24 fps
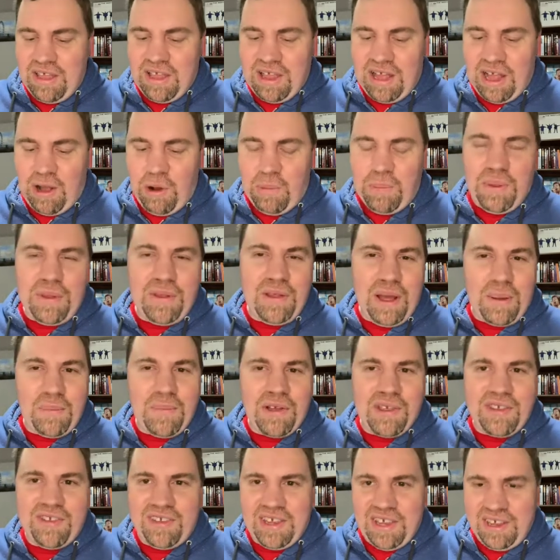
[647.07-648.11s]
hopefully I'm
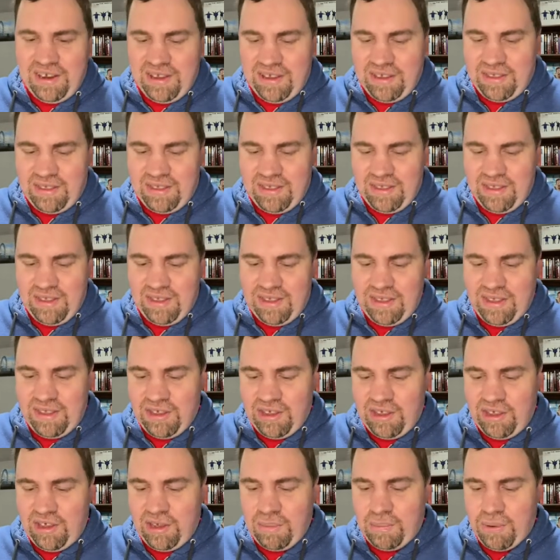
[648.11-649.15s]
going to send it
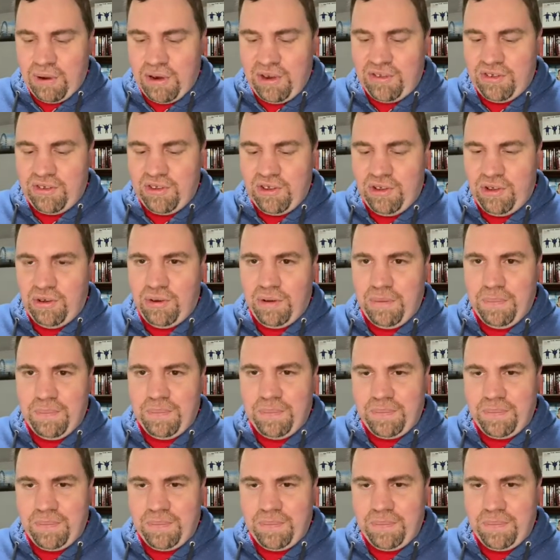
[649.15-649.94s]
to you pretty soon.